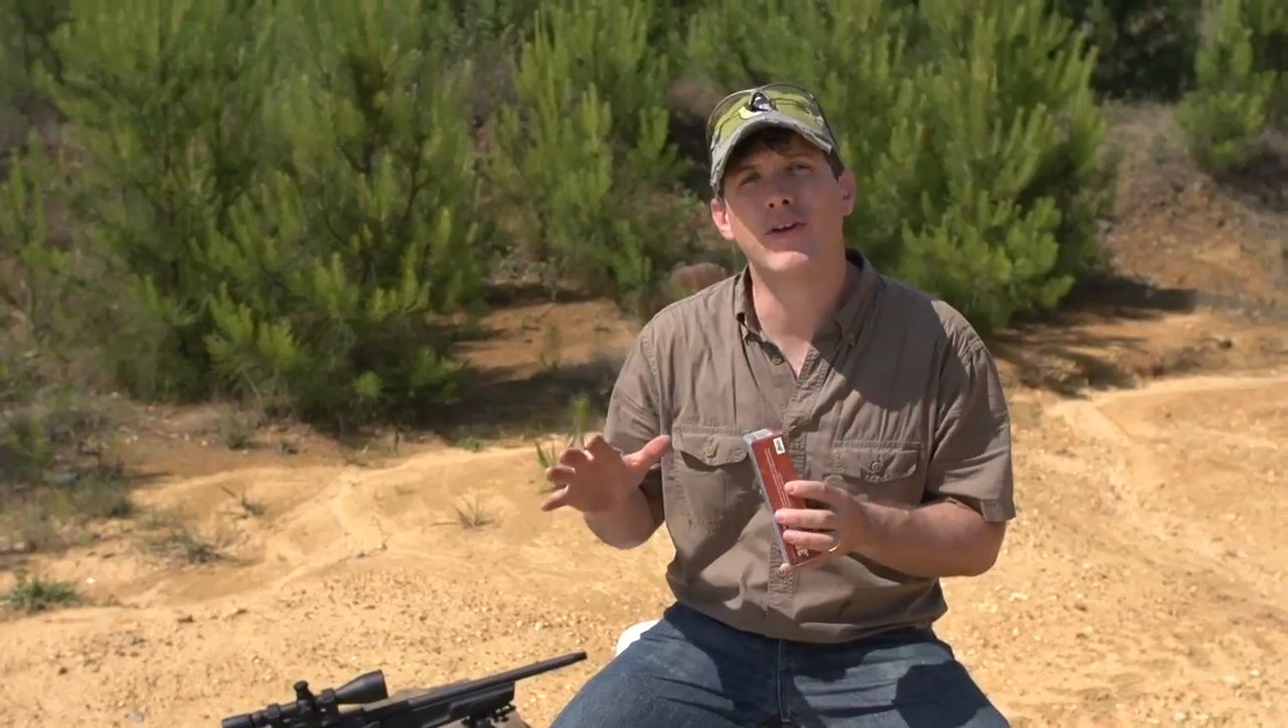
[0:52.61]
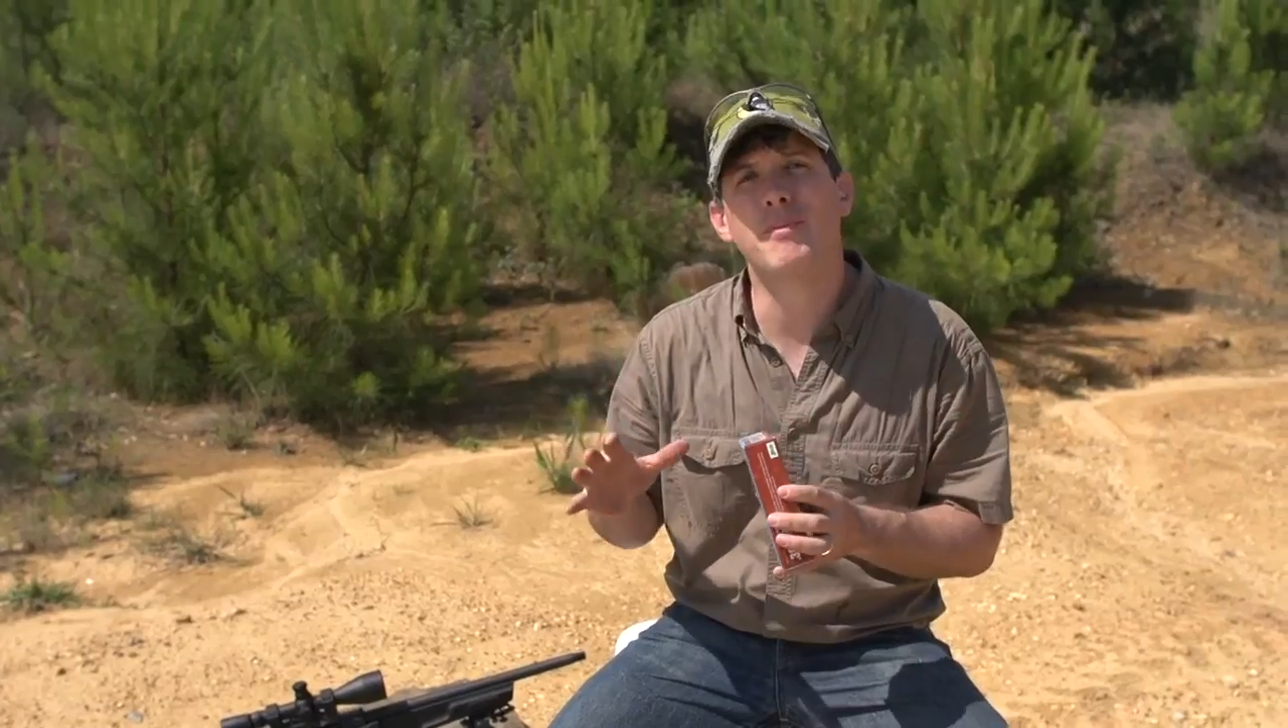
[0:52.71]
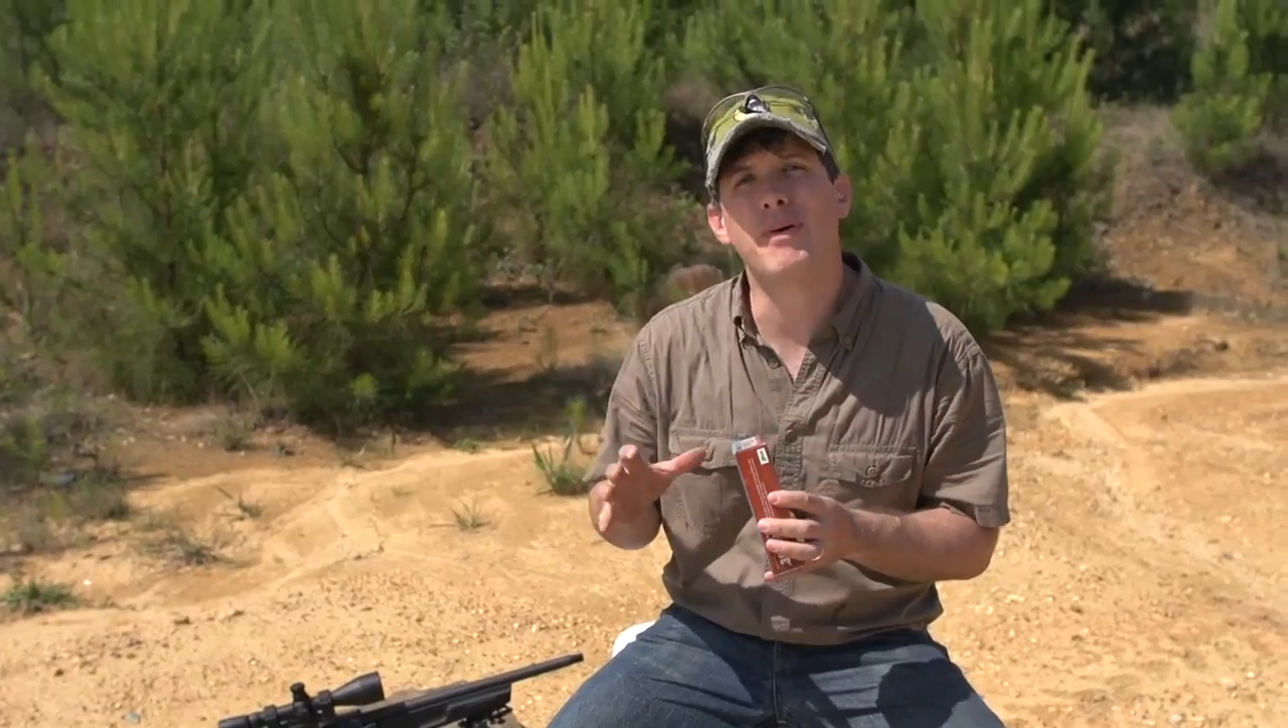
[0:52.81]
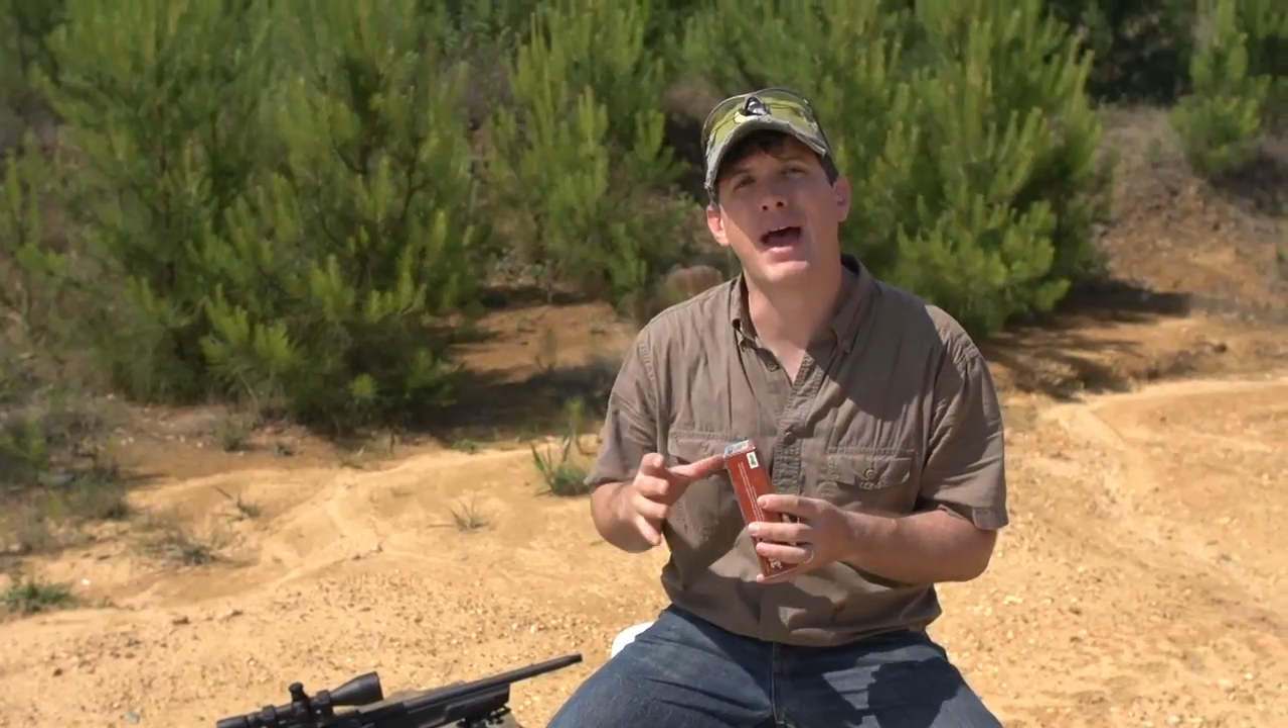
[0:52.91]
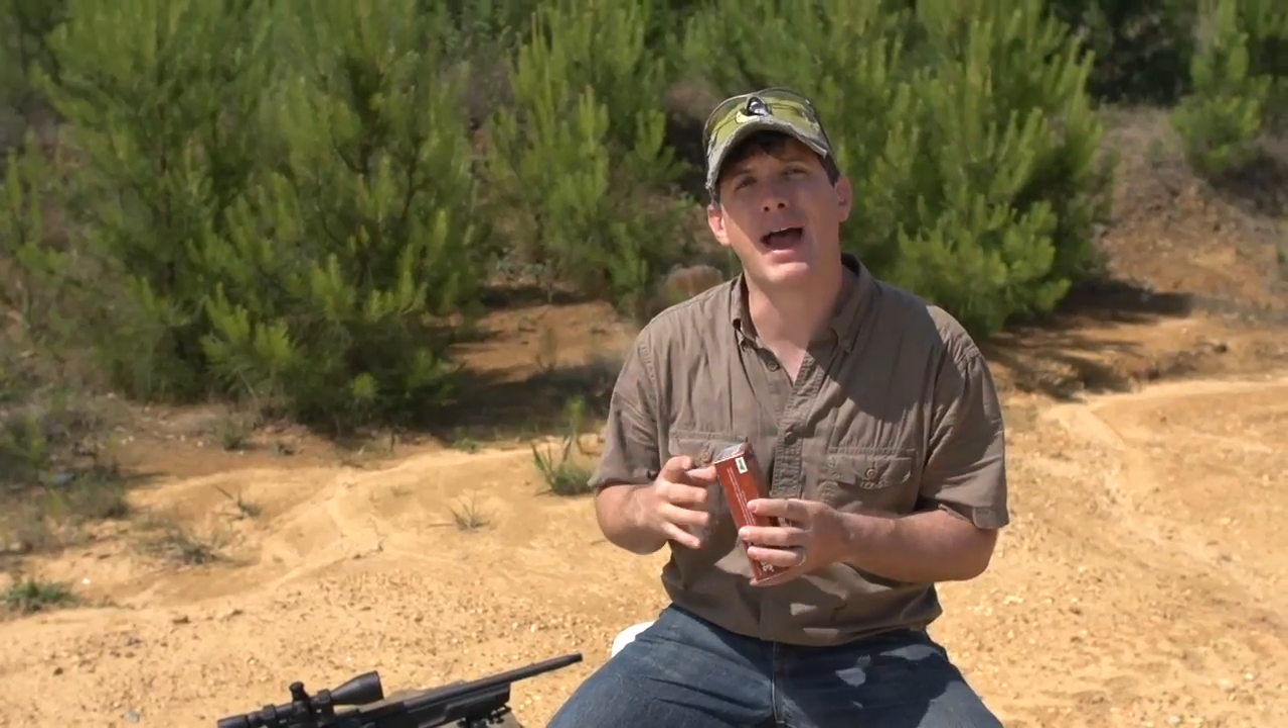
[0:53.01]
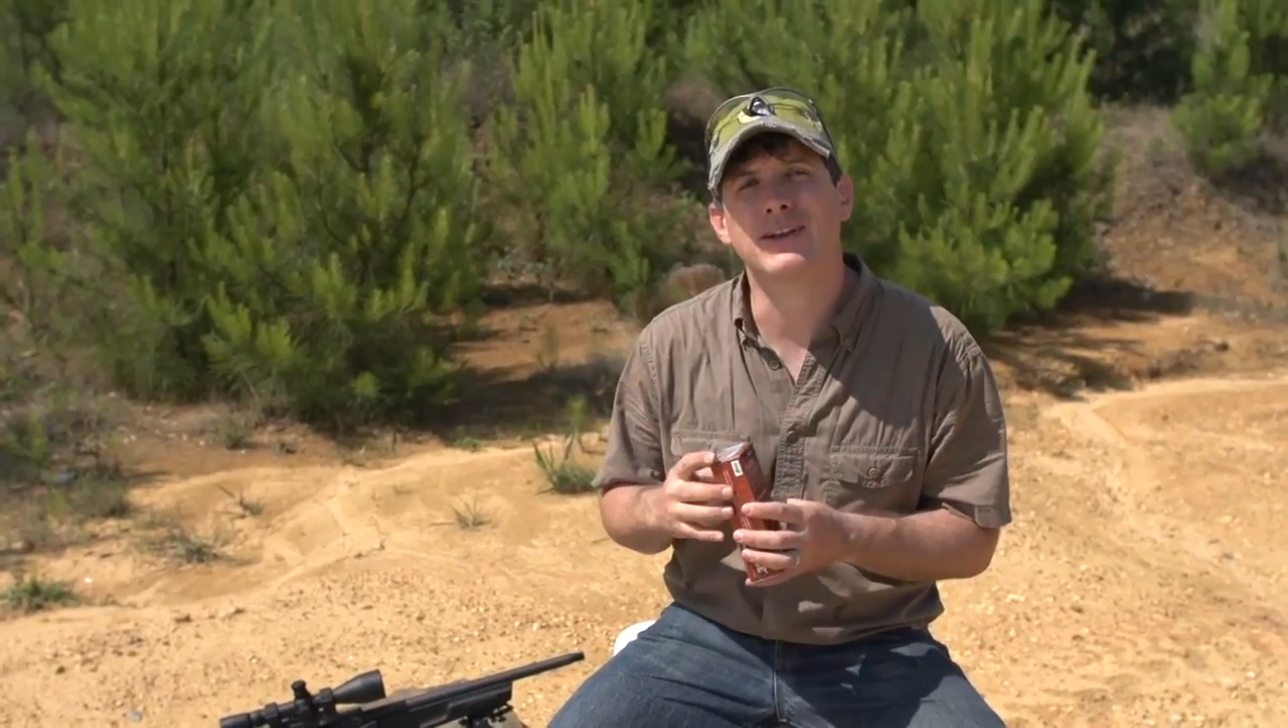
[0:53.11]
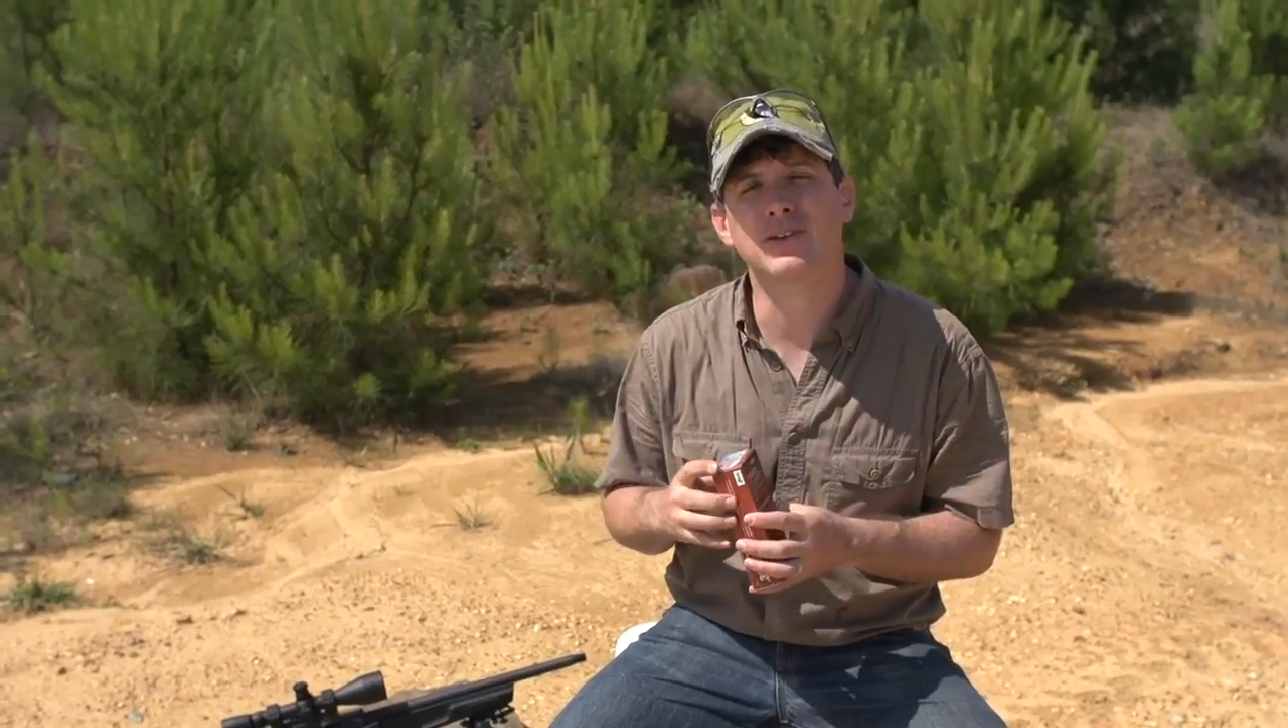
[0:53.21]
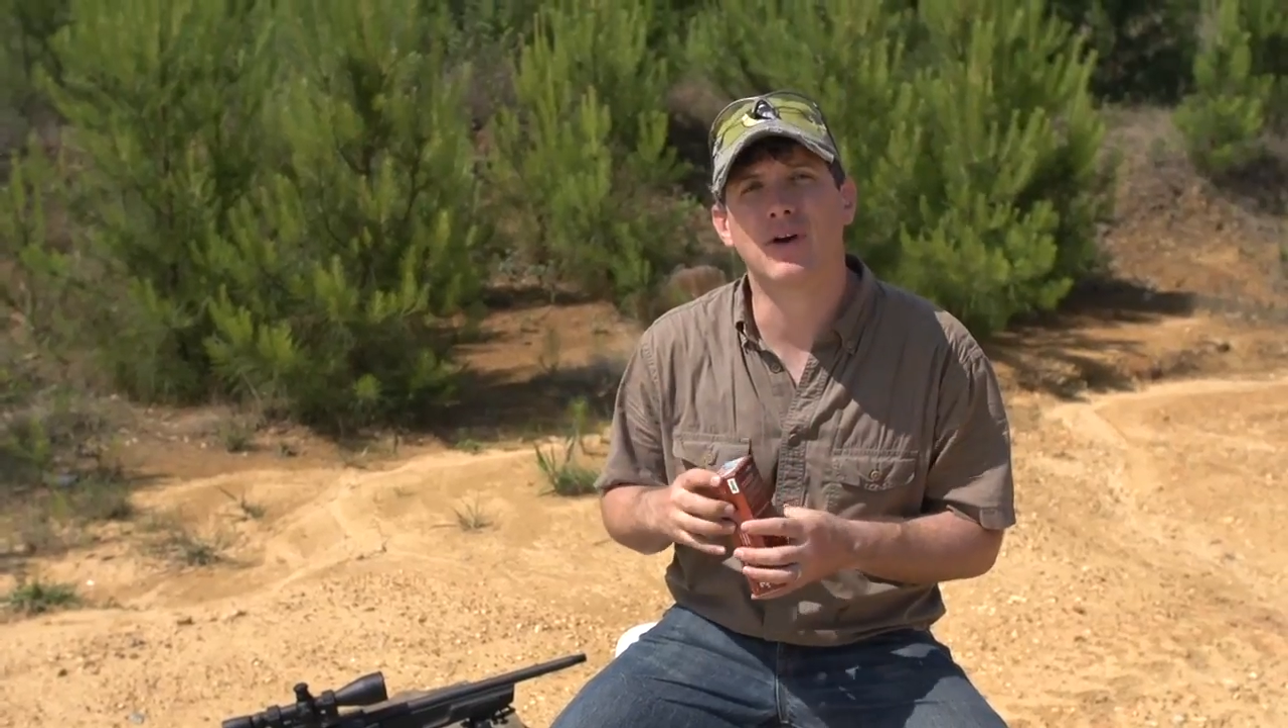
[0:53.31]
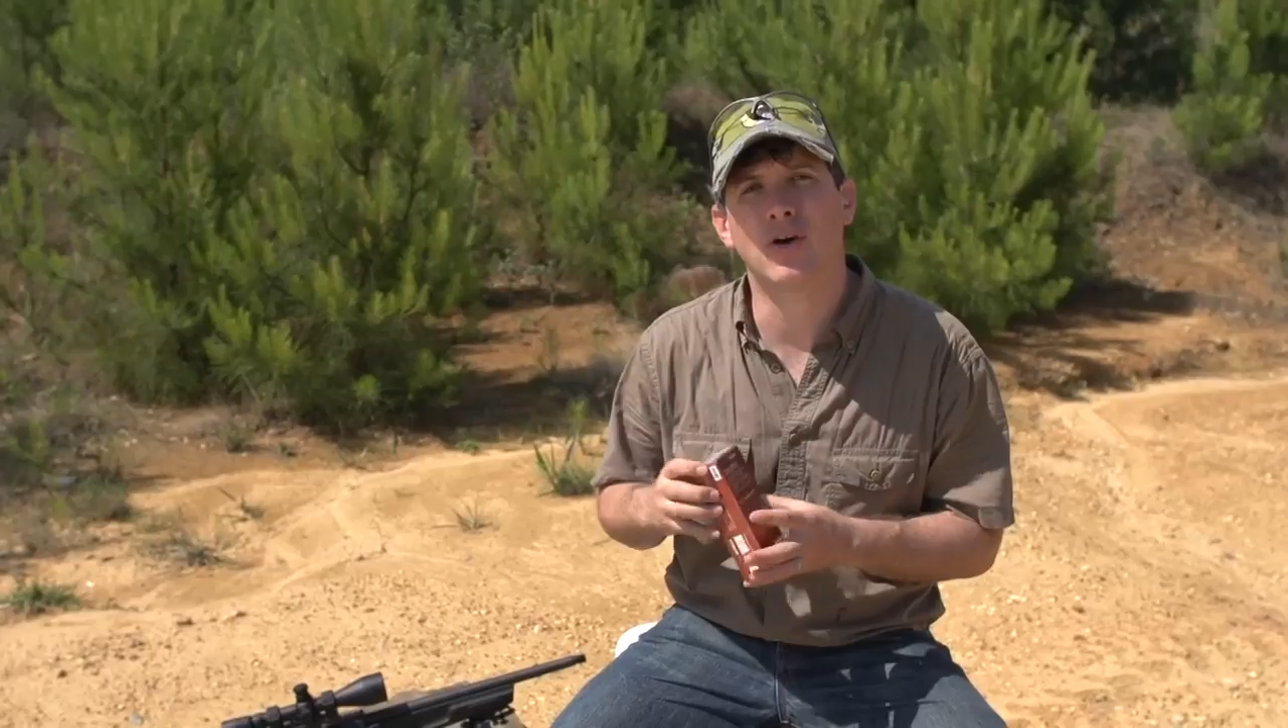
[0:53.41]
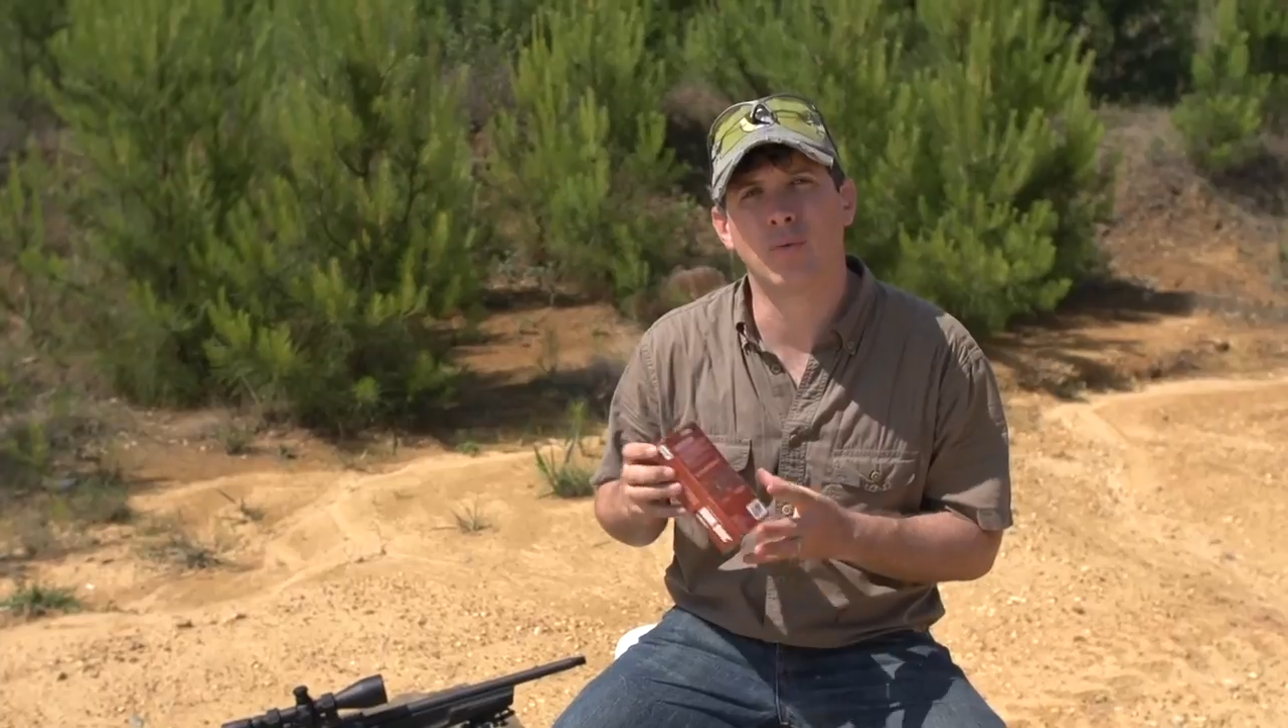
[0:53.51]

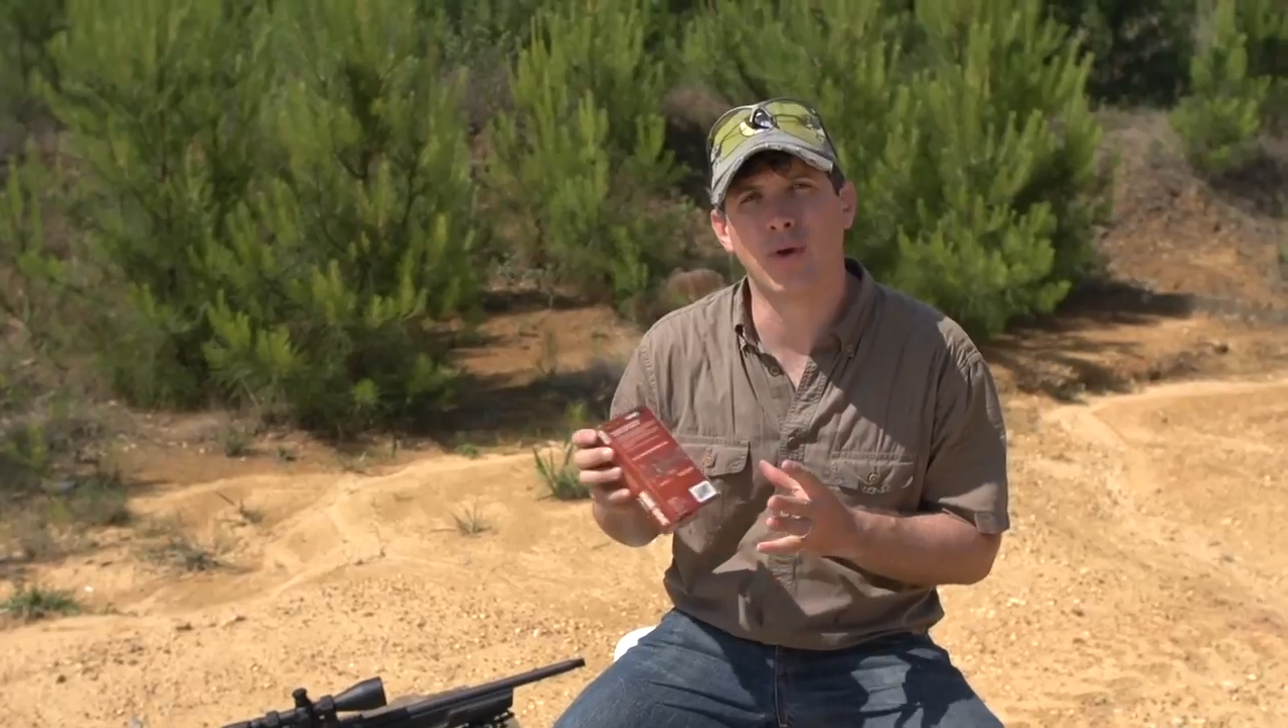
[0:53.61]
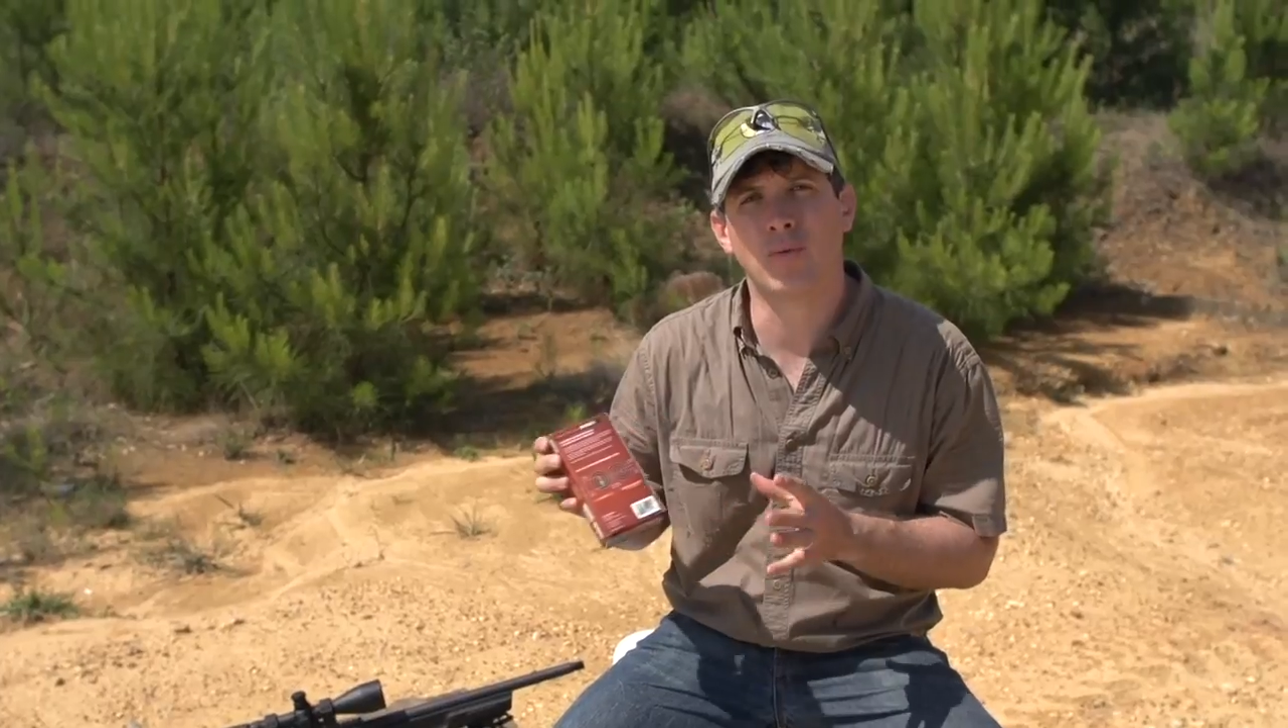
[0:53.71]
impact on,